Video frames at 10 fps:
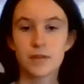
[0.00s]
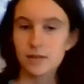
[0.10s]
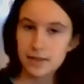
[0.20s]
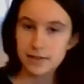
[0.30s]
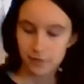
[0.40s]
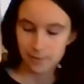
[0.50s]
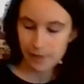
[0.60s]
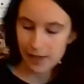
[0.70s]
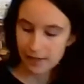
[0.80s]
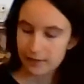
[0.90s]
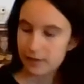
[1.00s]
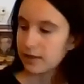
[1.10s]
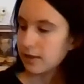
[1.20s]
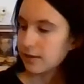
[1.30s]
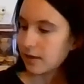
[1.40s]
Alright, so I'm back,
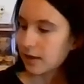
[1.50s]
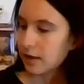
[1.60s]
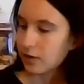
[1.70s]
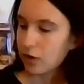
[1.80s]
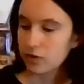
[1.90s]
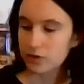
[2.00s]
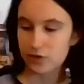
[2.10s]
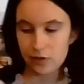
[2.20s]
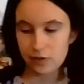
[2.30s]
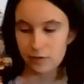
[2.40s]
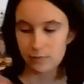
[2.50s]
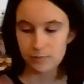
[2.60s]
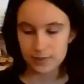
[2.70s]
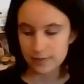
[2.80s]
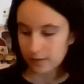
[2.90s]
and I've got
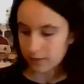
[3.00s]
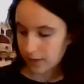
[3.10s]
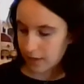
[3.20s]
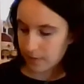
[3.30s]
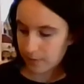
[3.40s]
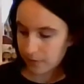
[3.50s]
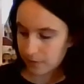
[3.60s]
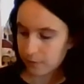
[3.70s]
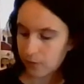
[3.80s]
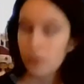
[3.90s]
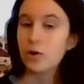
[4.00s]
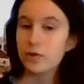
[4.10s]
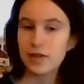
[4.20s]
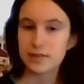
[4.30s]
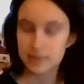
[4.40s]
some sellotape
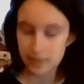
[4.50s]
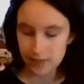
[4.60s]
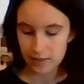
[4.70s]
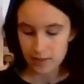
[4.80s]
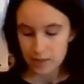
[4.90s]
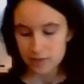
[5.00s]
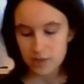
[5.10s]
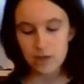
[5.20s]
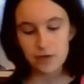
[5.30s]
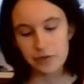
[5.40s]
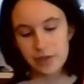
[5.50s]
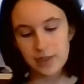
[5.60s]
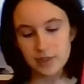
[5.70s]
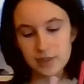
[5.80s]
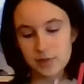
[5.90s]
for this. So the
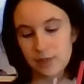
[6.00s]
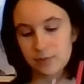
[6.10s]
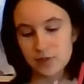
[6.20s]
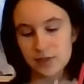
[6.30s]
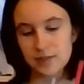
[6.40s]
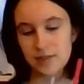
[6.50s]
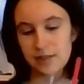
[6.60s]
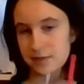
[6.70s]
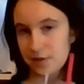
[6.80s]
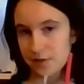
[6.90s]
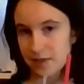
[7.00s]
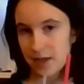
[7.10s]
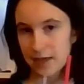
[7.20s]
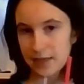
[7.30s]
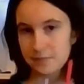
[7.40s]
idea is I'm just going to stick this on the
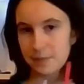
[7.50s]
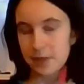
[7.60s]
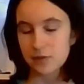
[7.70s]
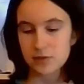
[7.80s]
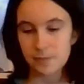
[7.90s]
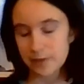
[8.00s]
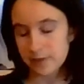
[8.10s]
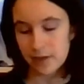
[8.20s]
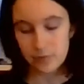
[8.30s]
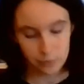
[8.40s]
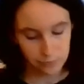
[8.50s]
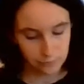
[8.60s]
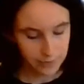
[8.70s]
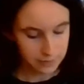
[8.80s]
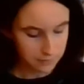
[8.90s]
side, because obviously it wouldn't
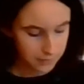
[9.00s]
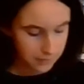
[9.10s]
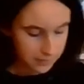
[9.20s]
fit.